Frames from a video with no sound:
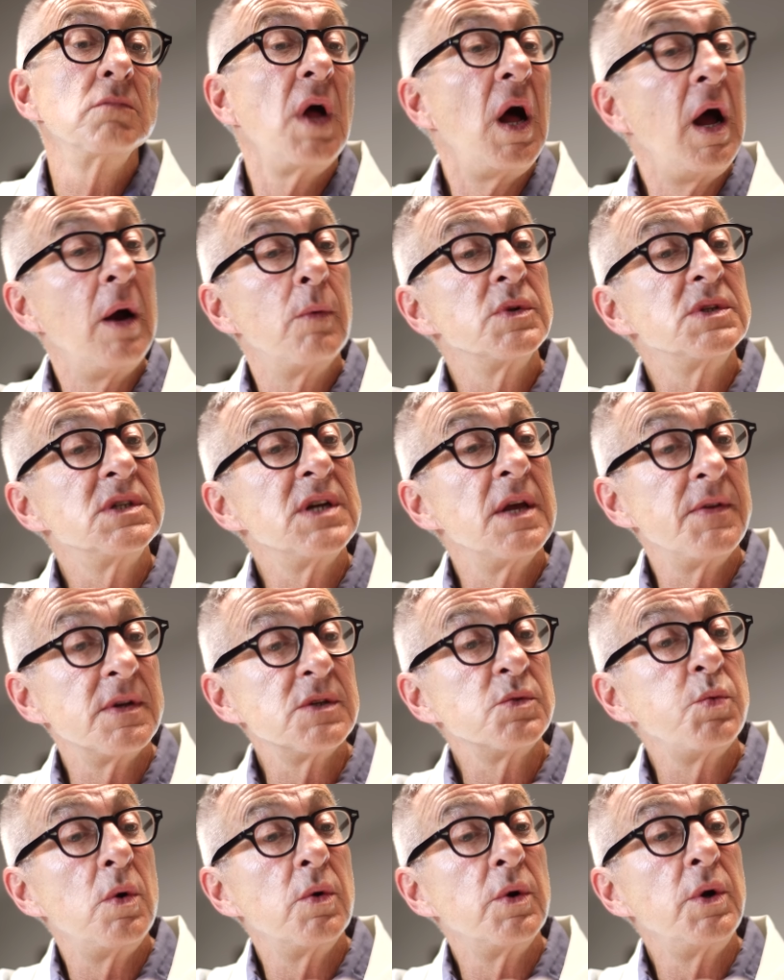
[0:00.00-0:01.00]
I would say
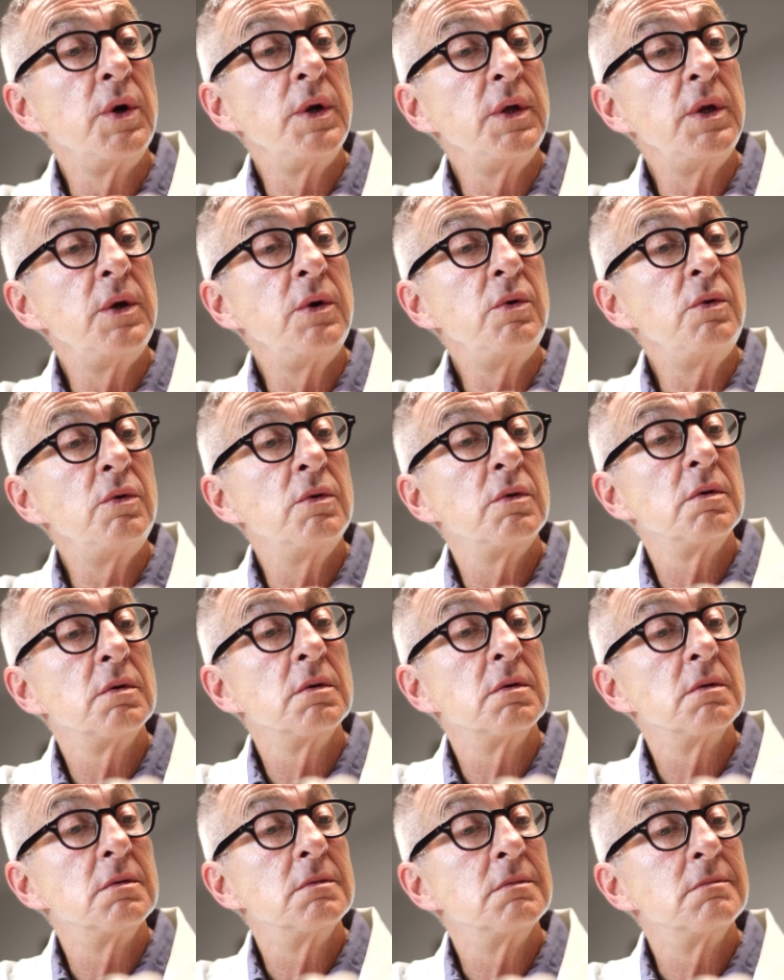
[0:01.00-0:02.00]
this won't hurt you,
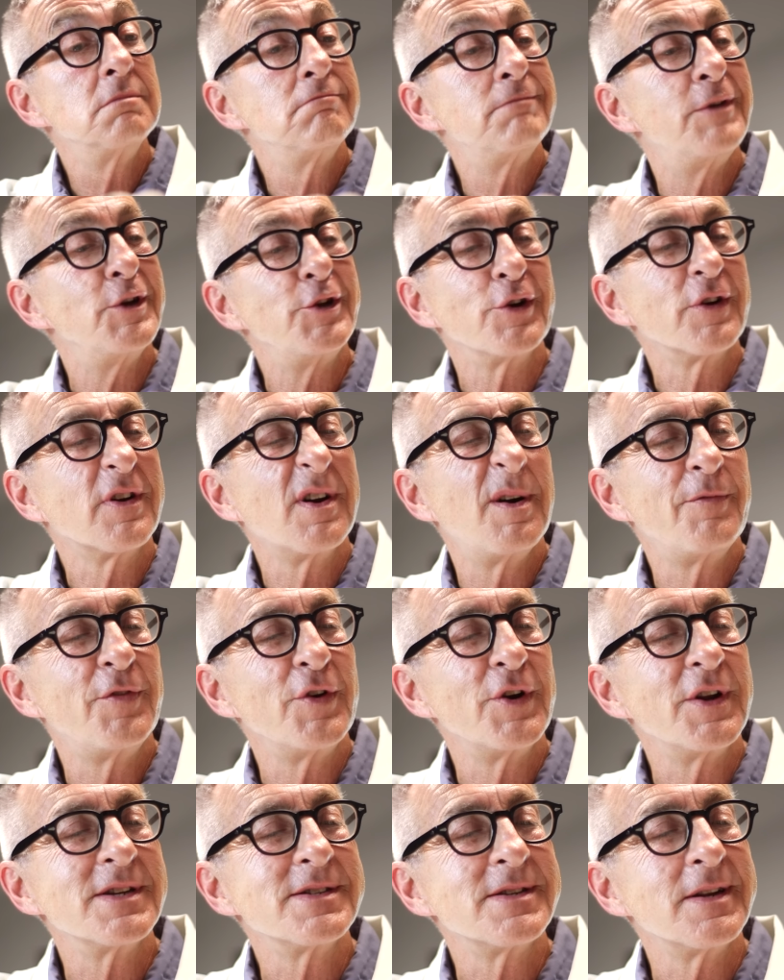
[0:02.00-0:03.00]
but your
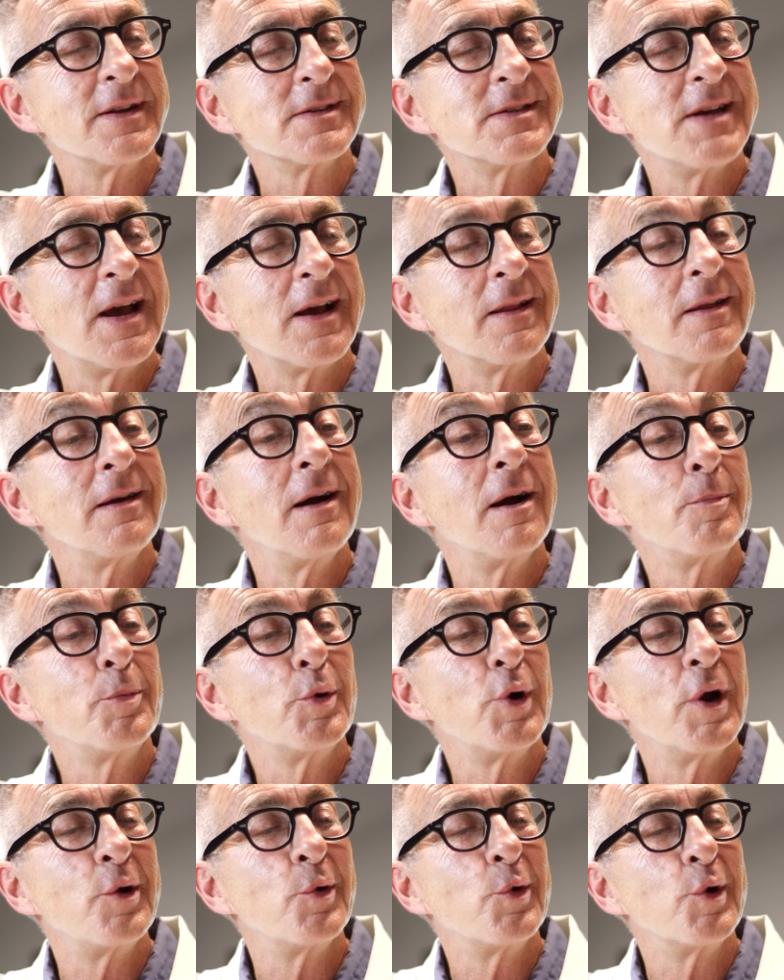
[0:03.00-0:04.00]
comfort isn't exactly our
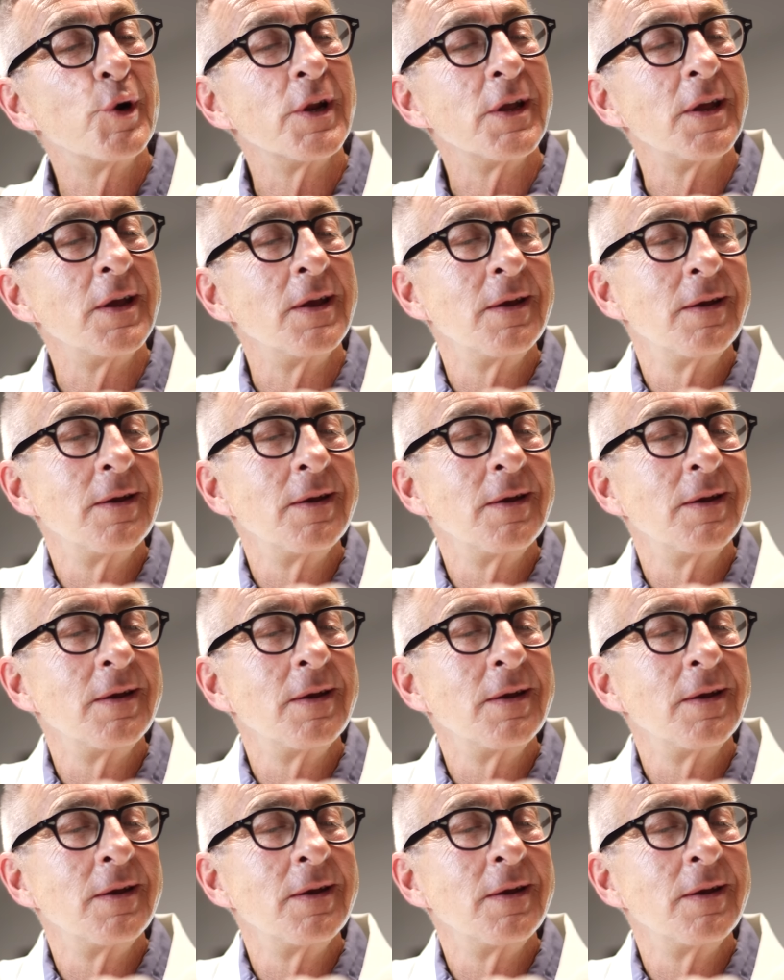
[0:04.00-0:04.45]
priority.